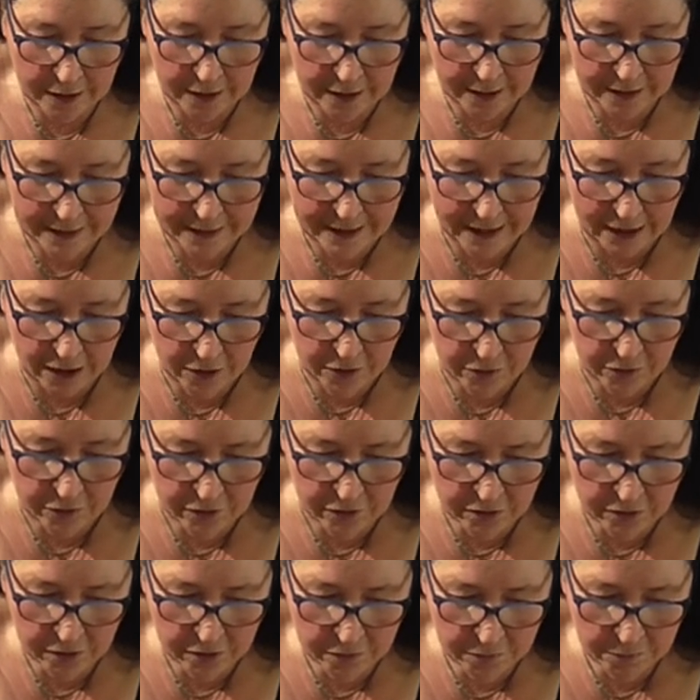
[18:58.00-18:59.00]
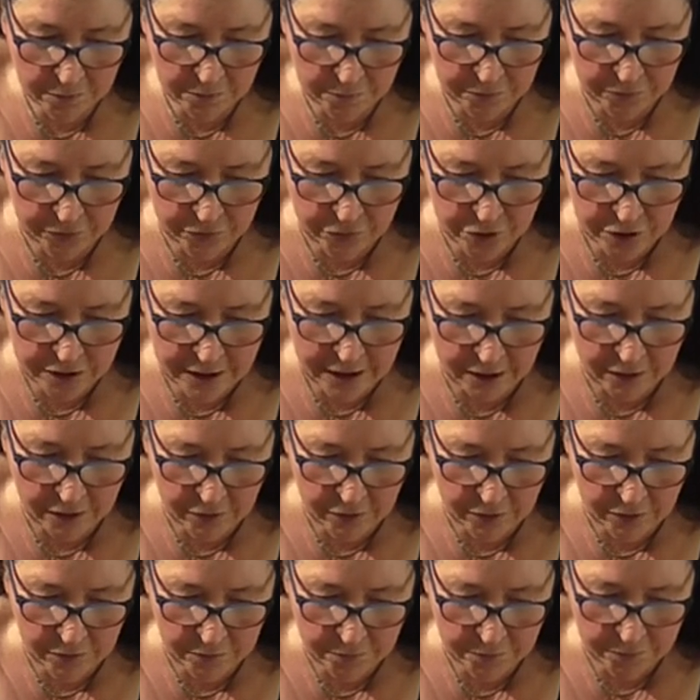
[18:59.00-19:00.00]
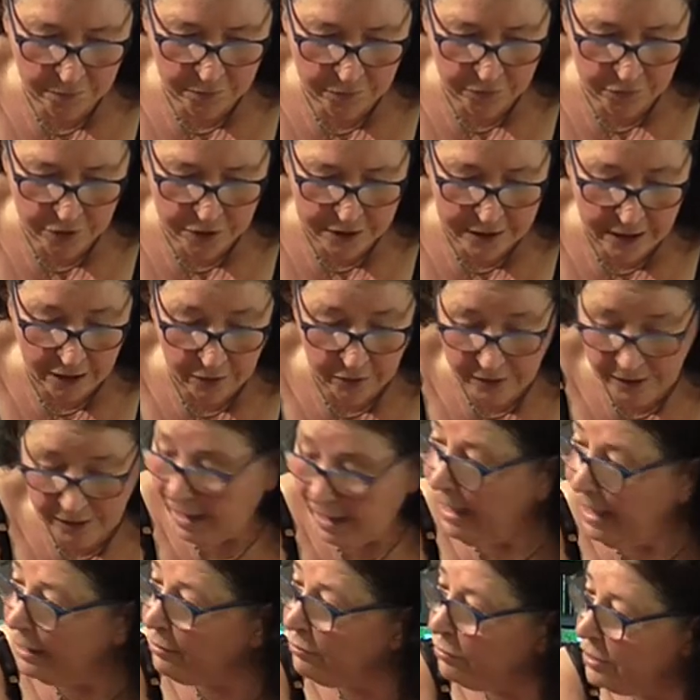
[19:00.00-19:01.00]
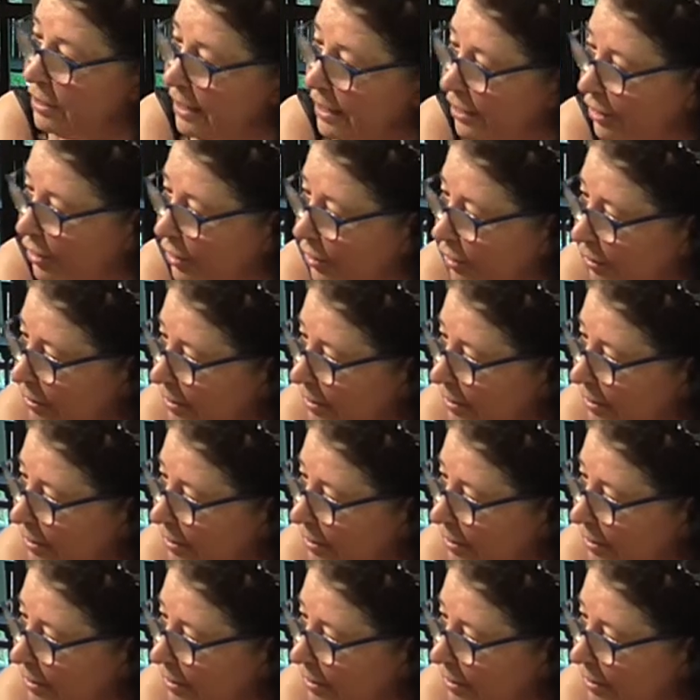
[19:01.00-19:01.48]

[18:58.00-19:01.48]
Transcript: Down, push down, push down. I could hear